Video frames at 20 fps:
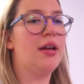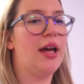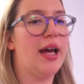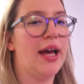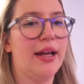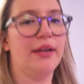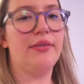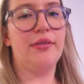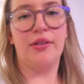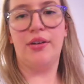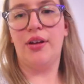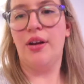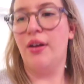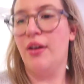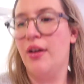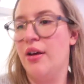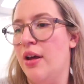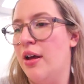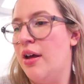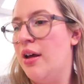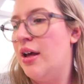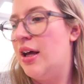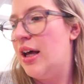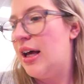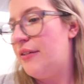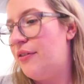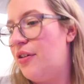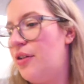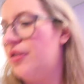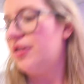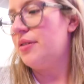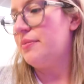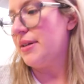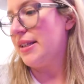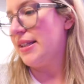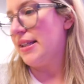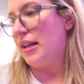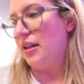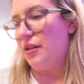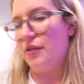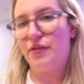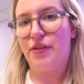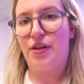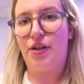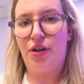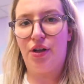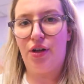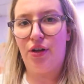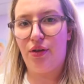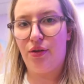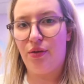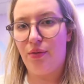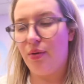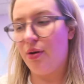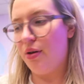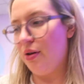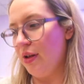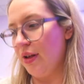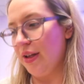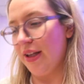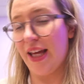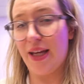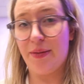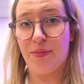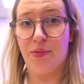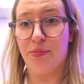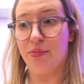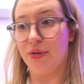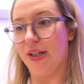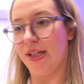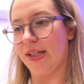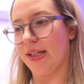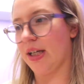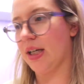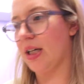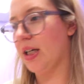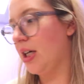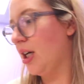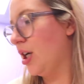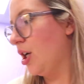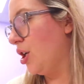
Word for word: and I've ordered myself a new label printer.